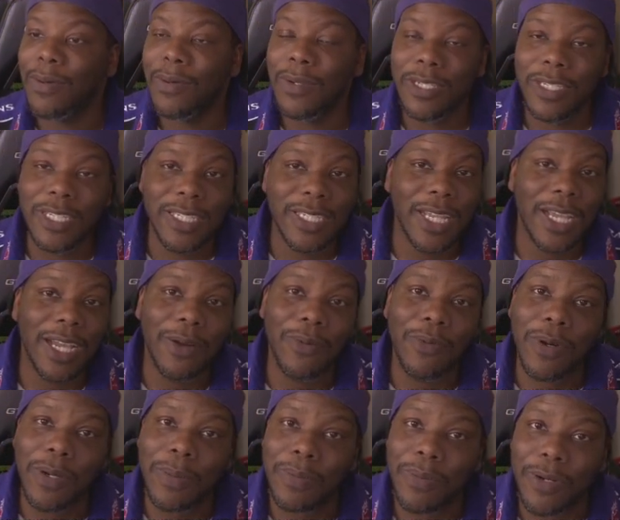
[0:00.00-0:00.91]
just have
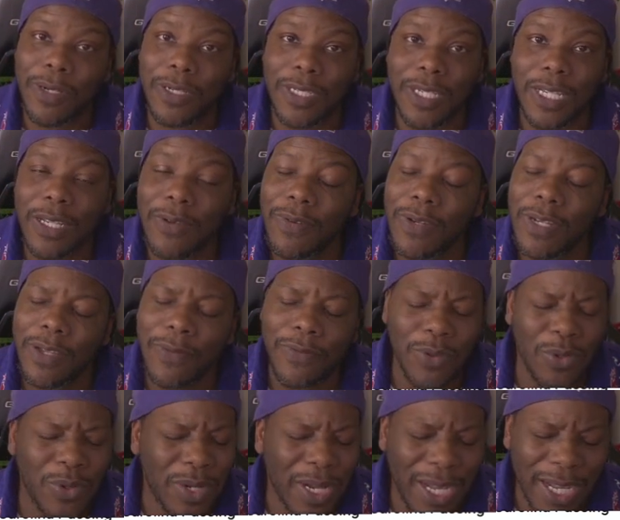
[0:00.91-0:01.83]
one person, even if
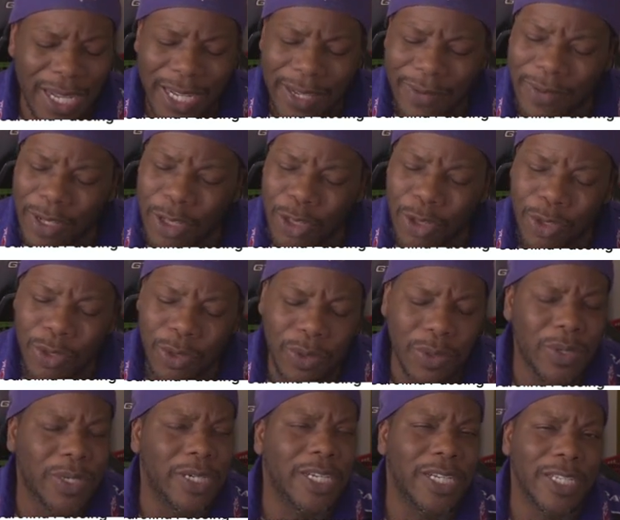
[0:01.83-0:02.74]
you're not even
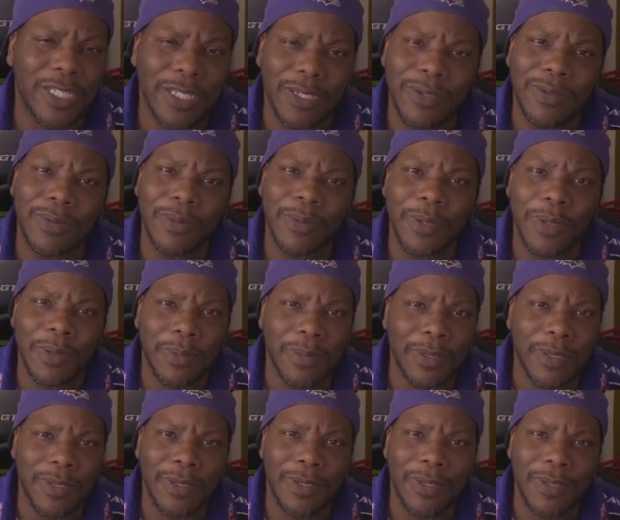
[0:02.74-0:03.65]
throwing it to them.
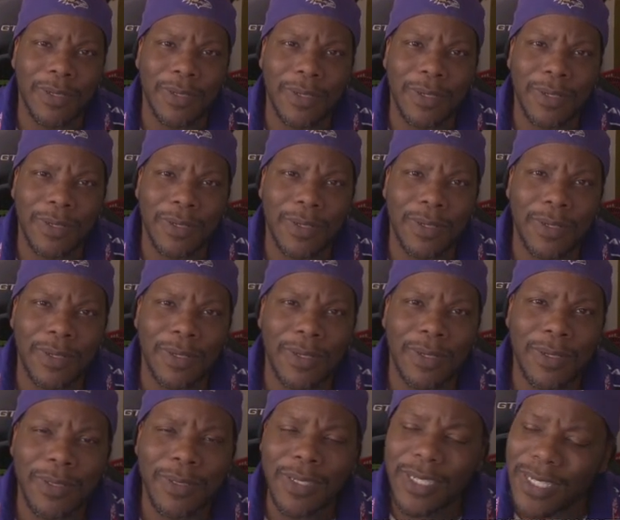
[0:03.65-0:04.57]

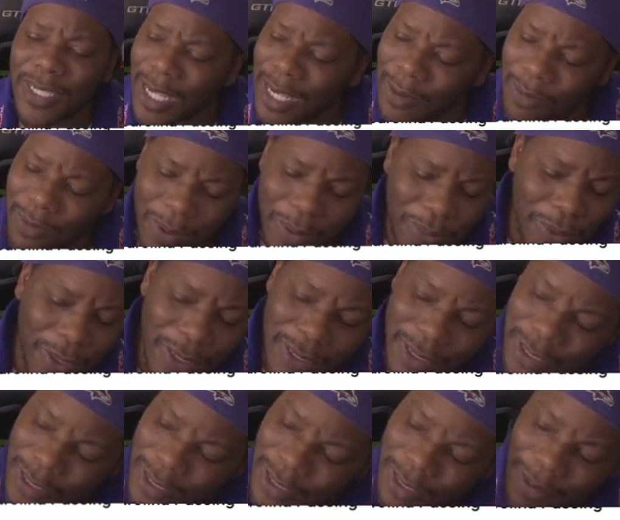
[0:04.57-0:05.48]
Just have one
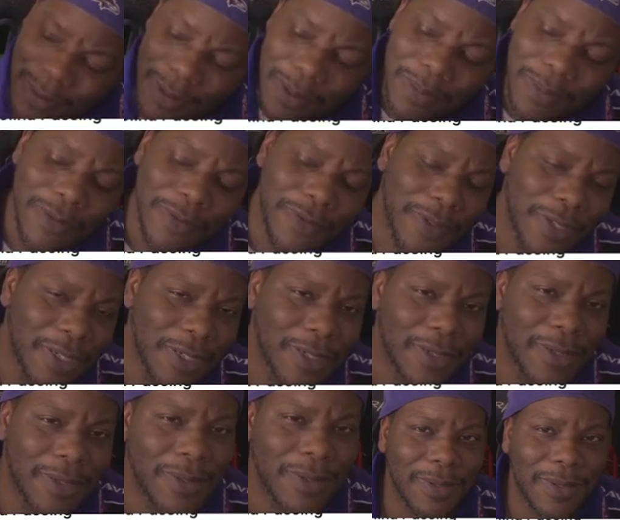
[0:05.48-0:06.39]
person just go up the
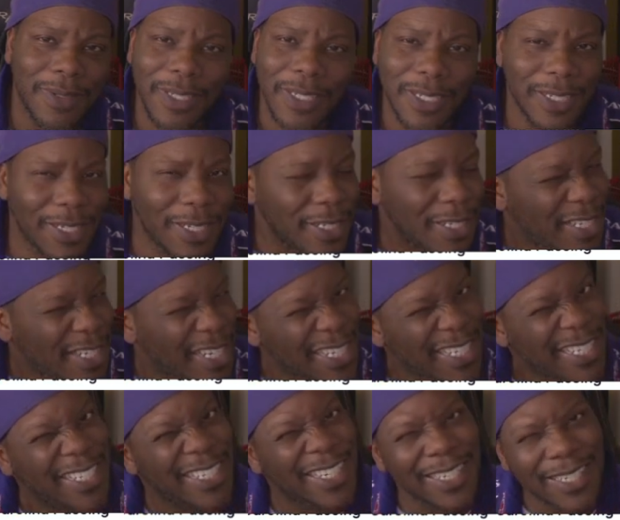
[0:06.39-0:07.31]
field, just just
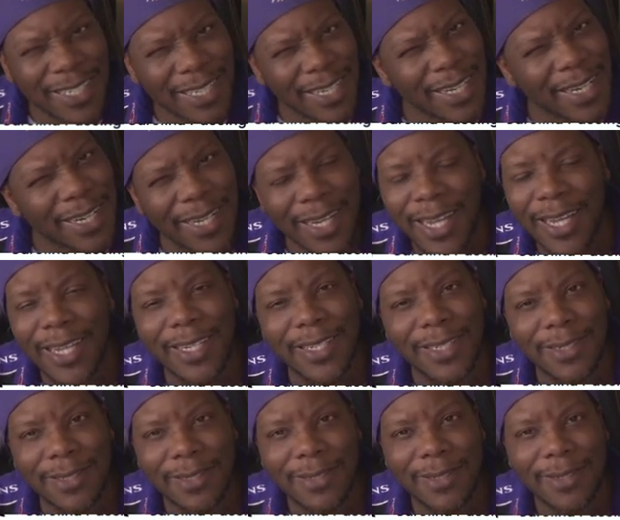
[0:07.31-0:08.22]
just just in
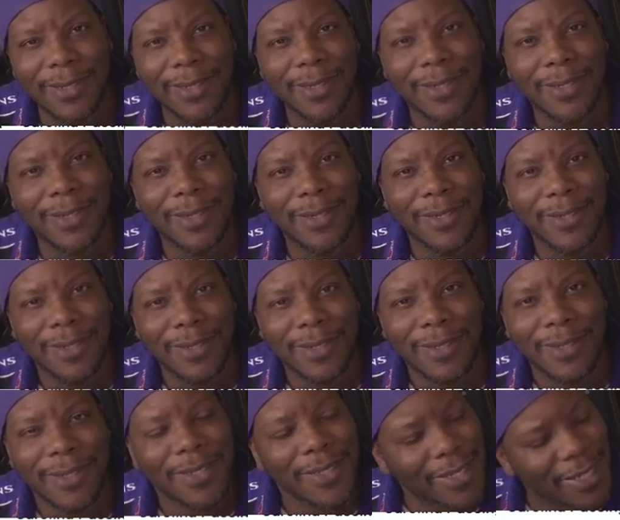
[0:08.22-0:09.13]
case.
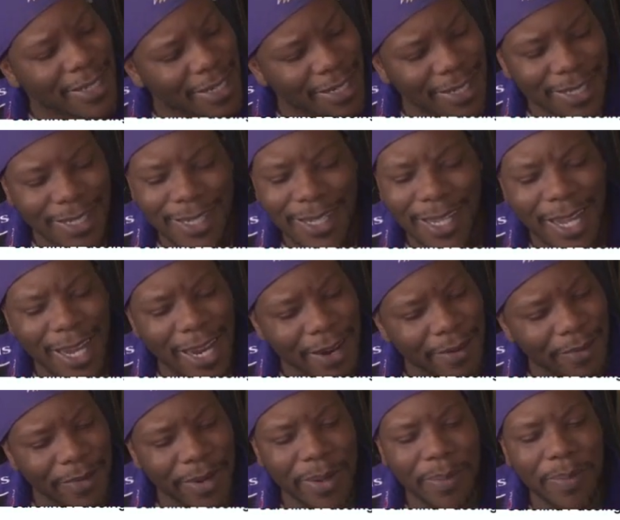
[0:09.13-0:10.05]
Just in
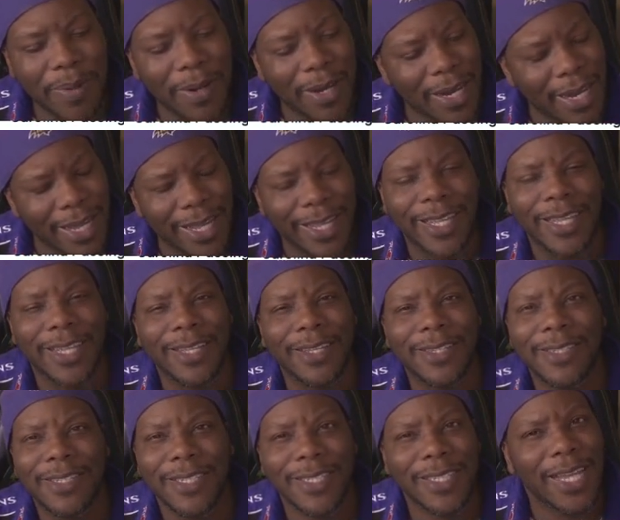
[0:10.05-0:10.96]
every play,
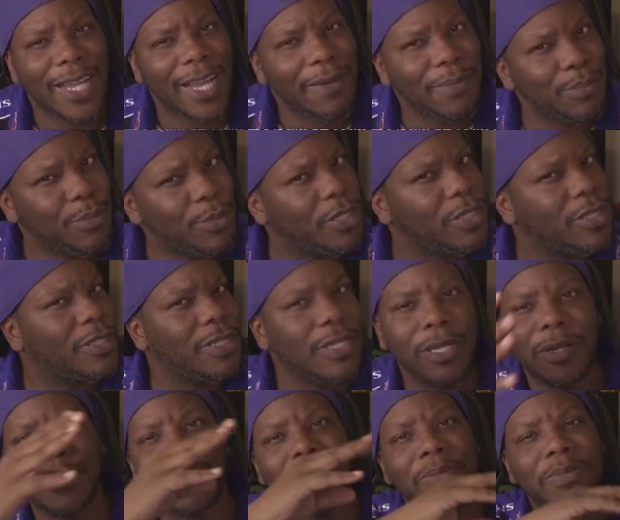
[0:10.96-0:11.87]
just have them just
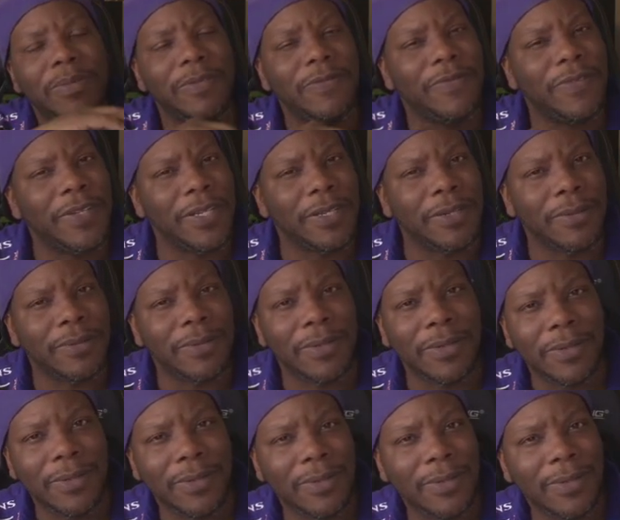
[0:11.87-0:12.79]
go up the field,
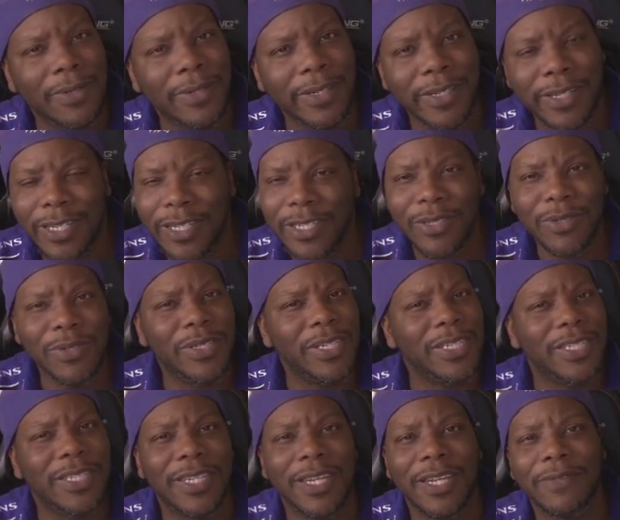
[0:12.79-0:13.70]
cause you
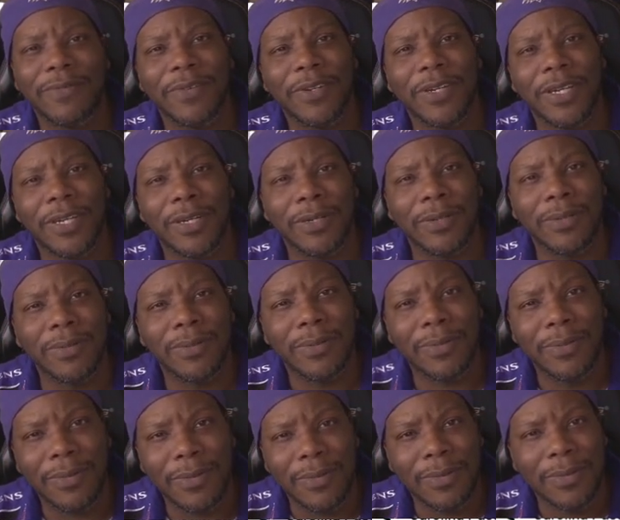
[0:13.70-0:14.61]
just never know.
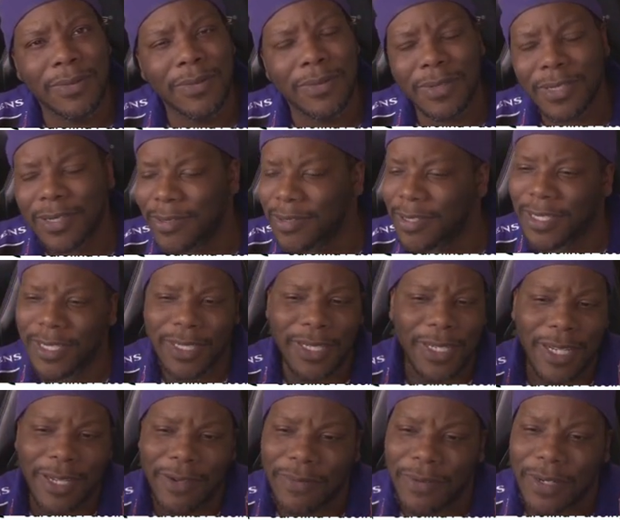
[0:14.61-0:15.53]
You just
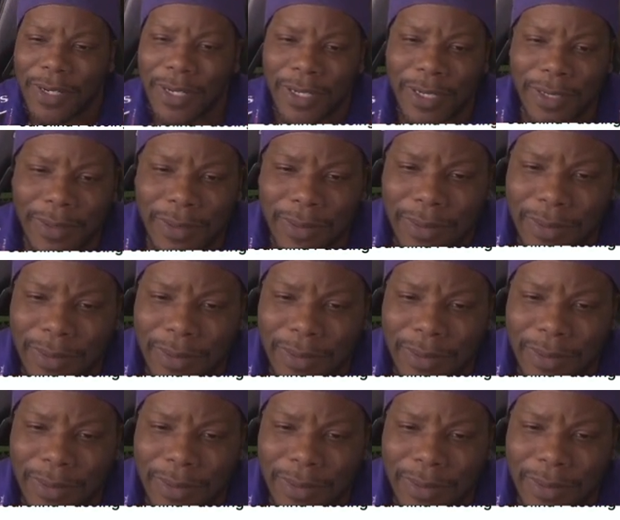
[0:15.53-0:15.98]
never know.